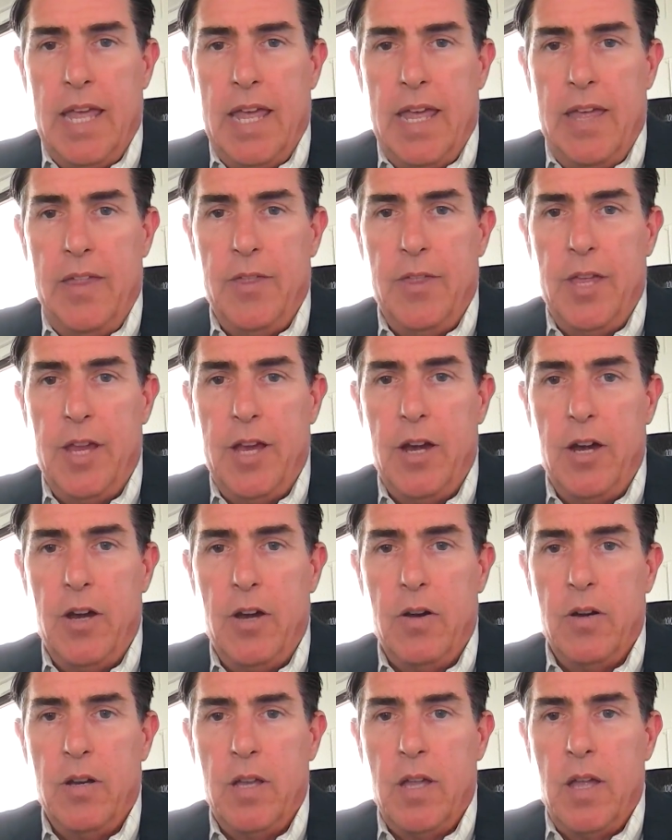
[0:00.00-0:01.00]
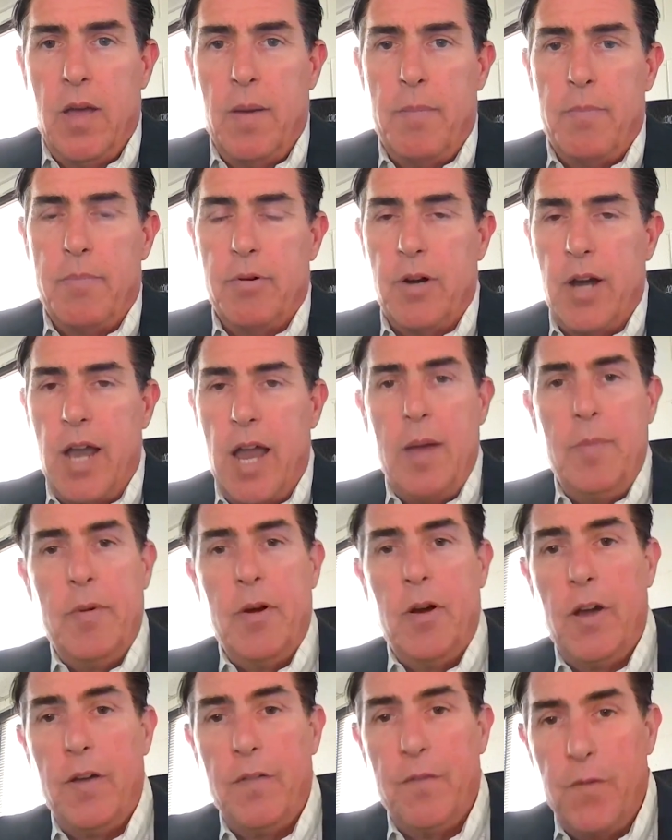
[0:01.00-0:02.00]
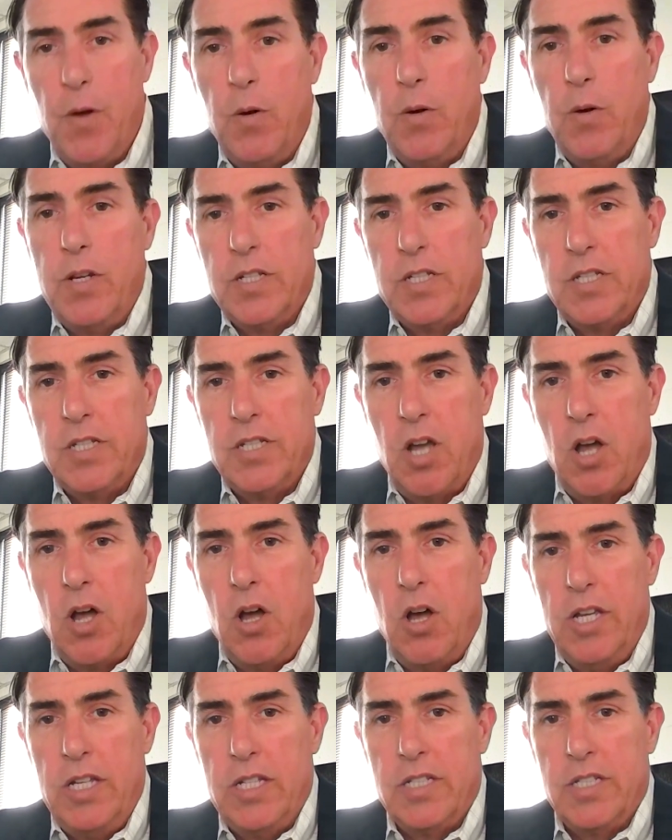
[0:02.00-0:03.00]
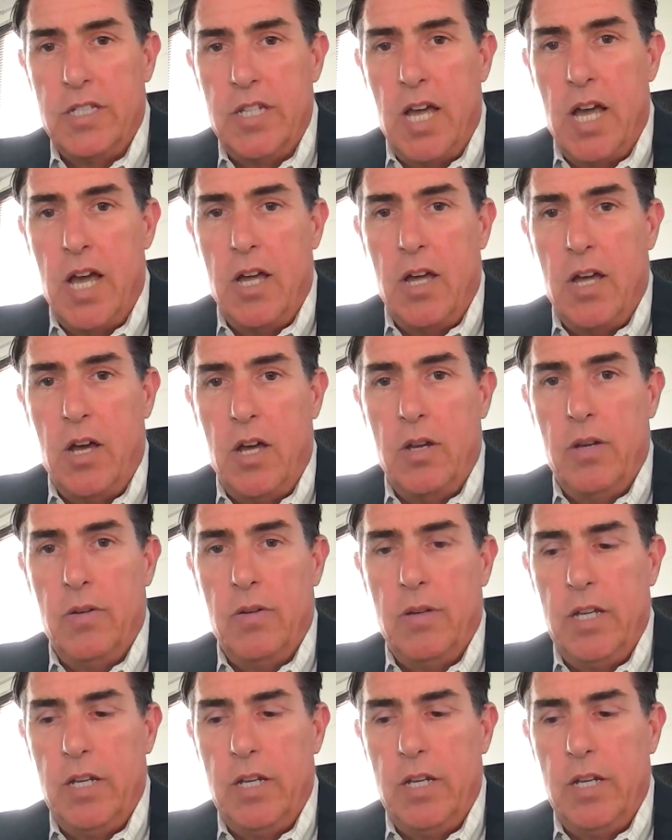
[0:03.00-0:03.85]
and their primary focus is not on,